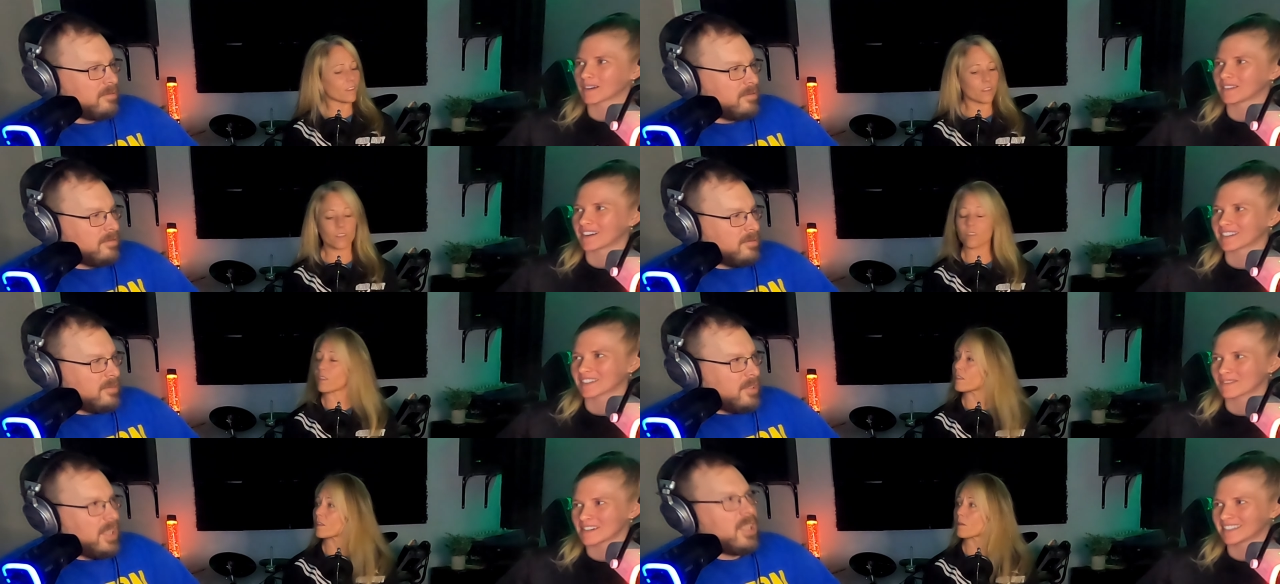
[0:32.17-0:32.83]
Speaker 1: you got
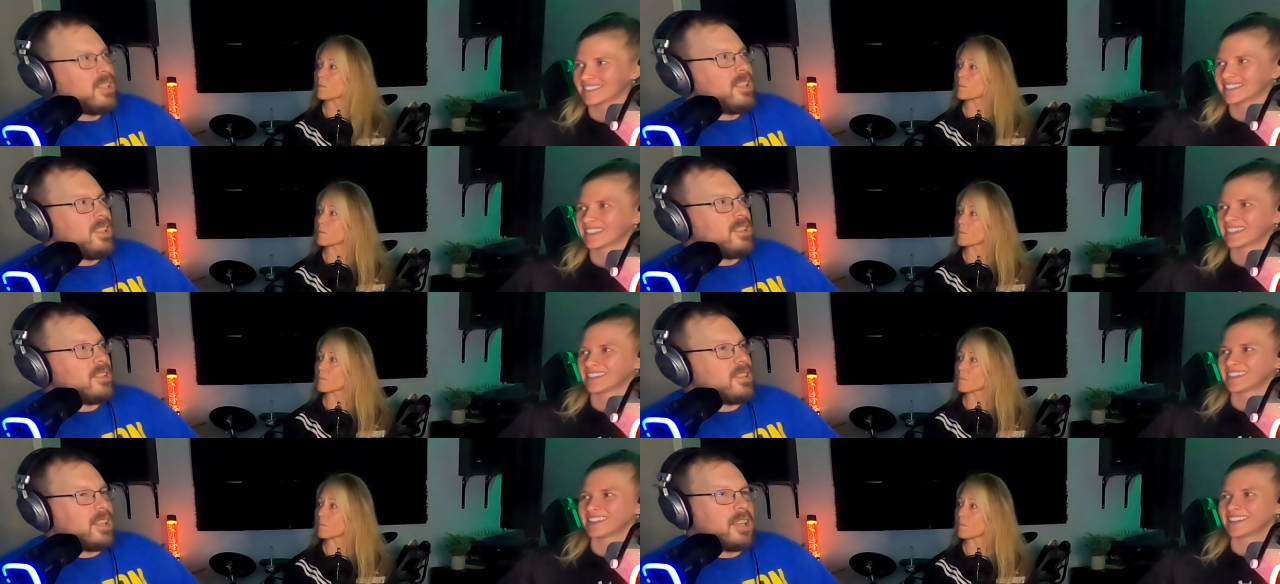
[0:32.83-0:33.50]
a good one?
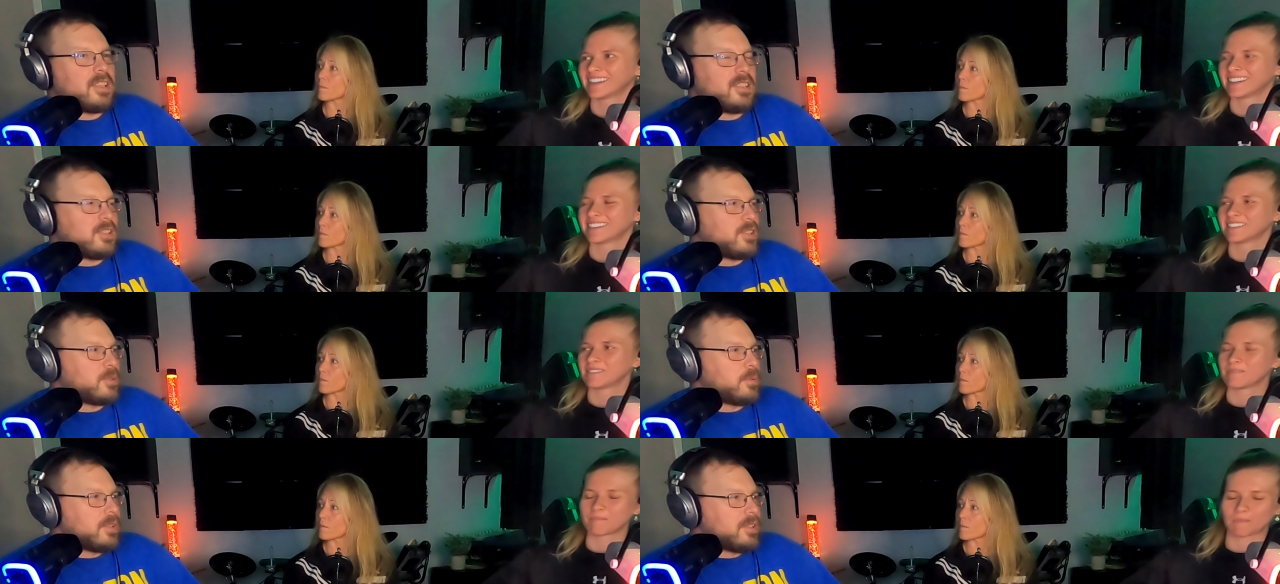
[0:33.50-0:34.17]
Speaker 2: I got a
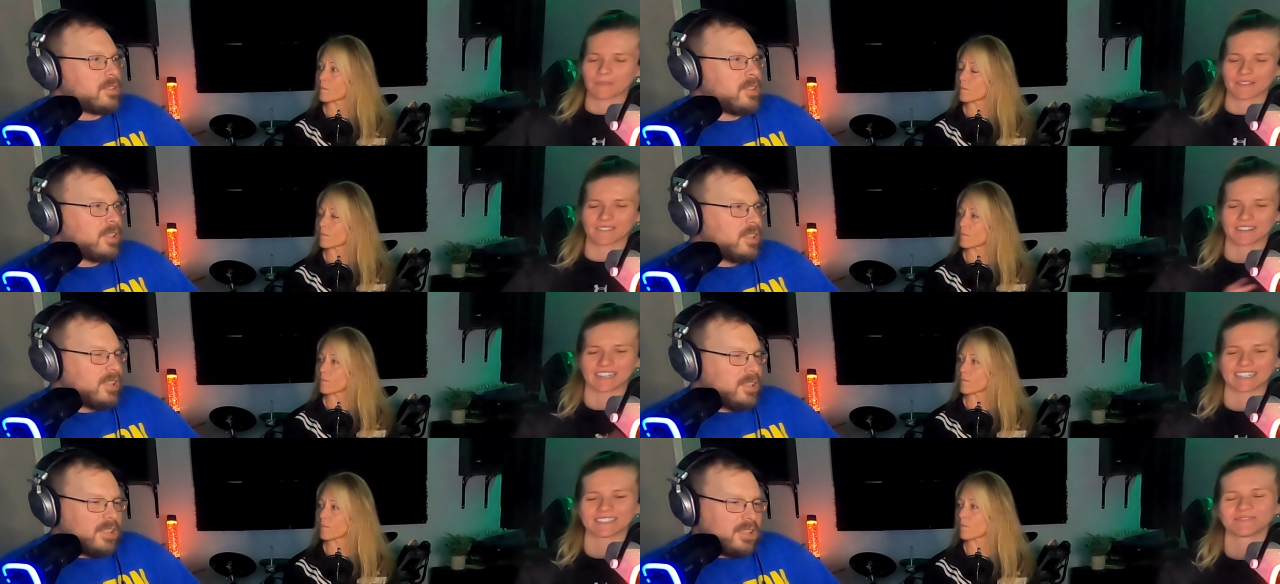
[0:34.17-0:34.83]
good one. All
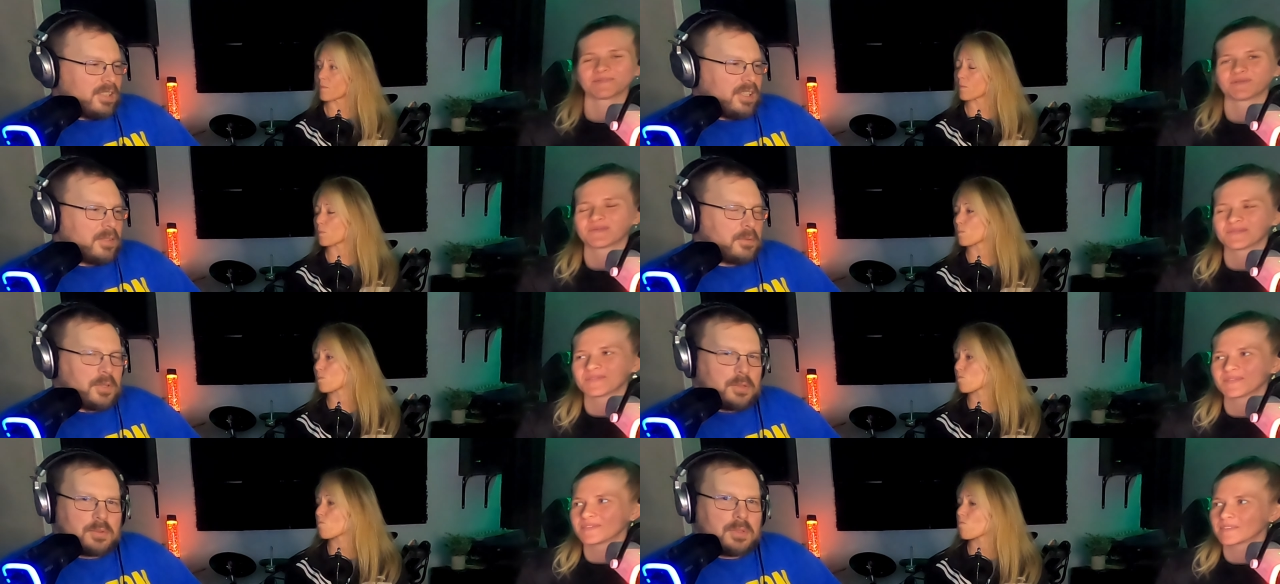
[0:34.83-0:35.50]
right. Uh,
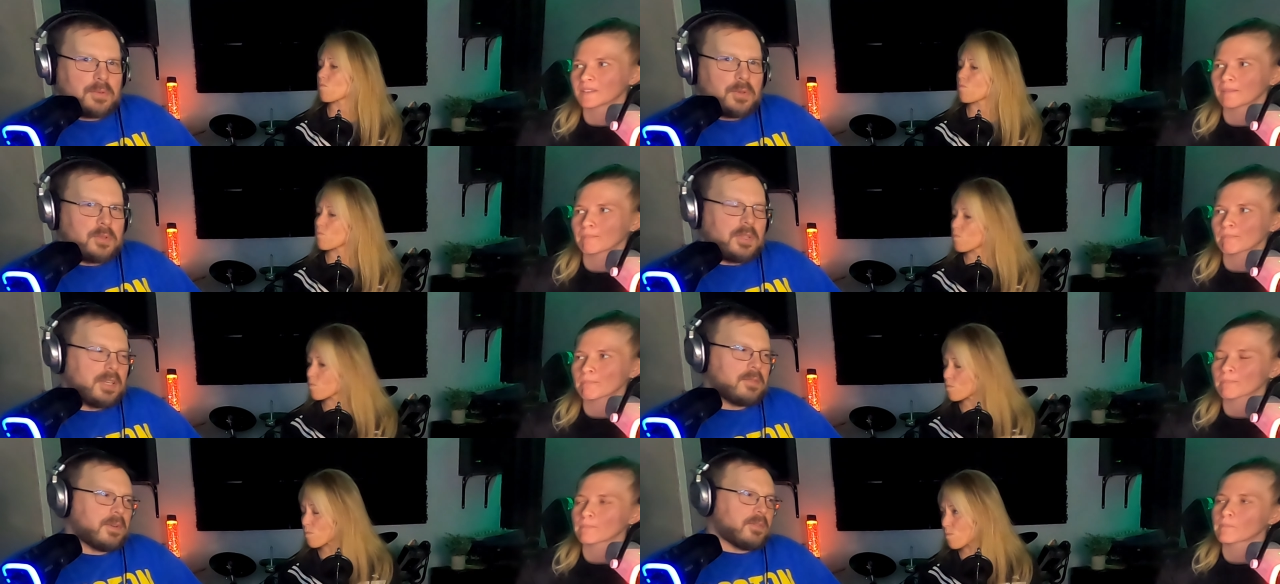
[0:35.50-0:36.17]
for those of you
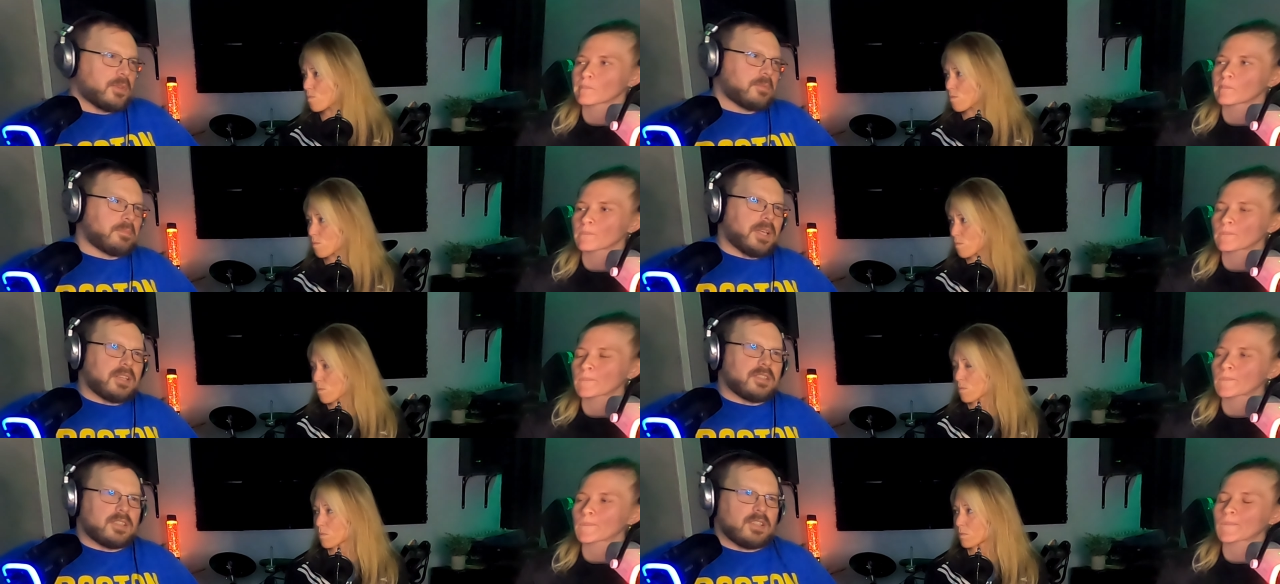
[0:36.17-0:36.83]
that have ever
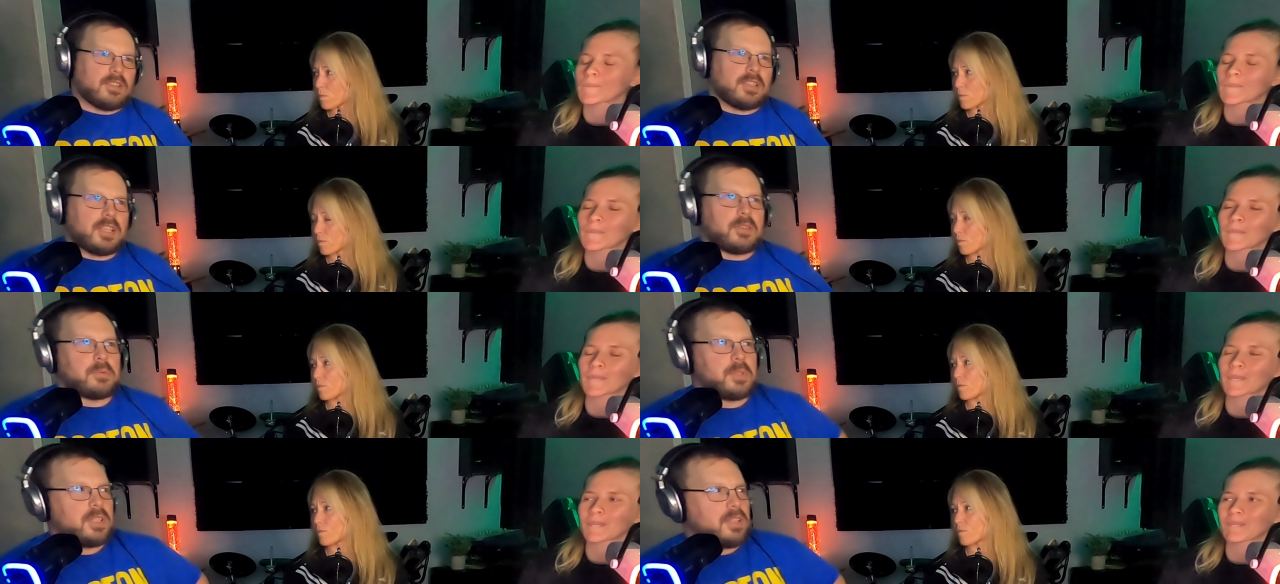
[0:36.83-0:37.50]
been on a
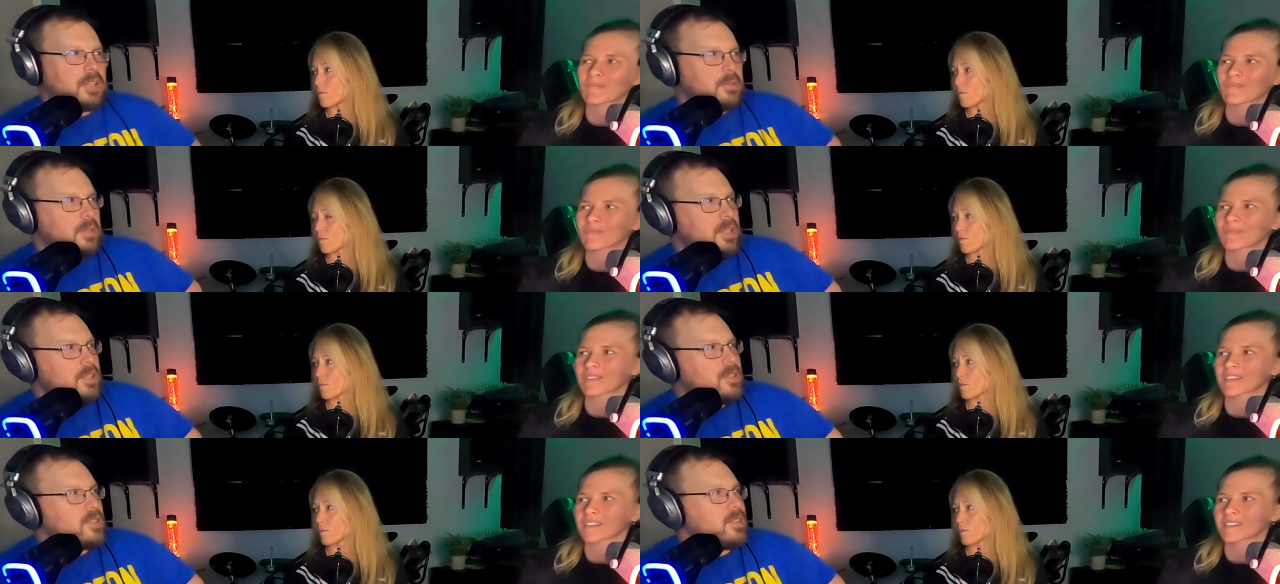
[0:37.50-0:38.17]
relay
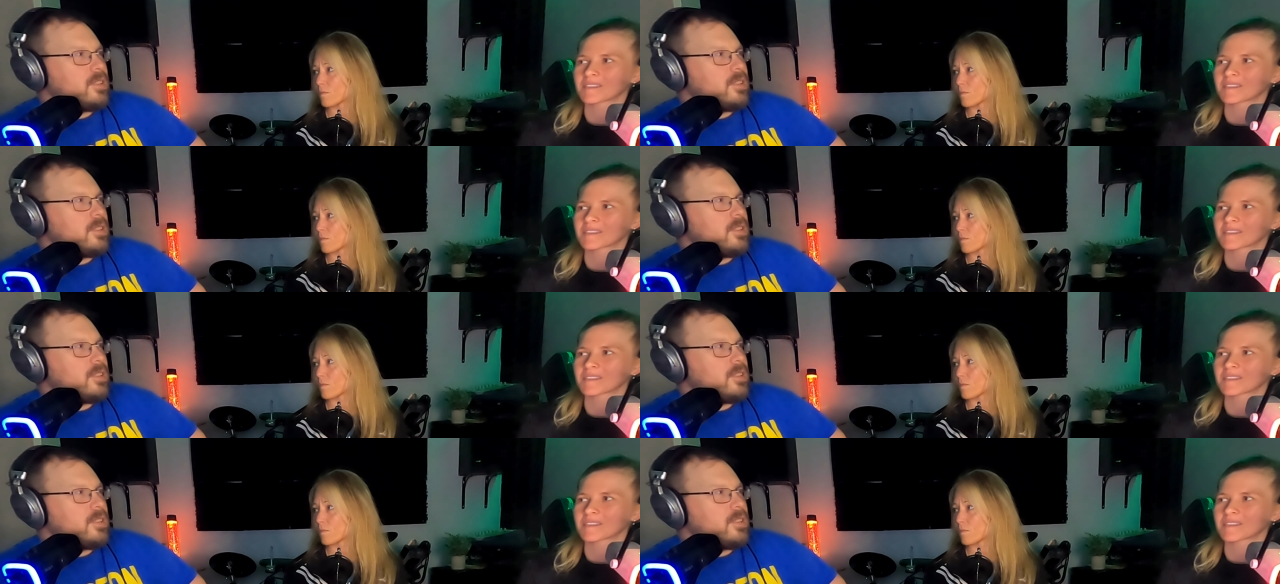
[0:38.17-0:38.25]
race,